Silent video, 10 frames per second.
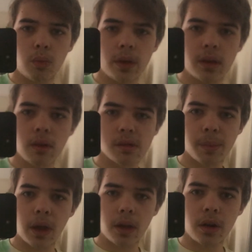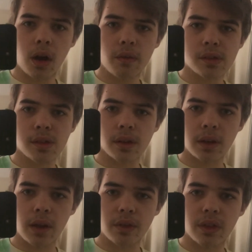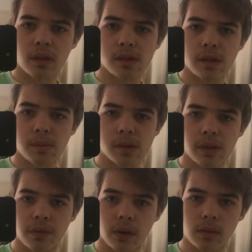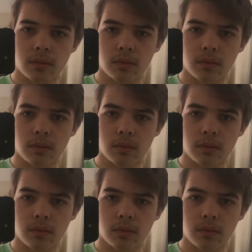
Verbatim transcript: A week goes by and all of a sudden everything seems different.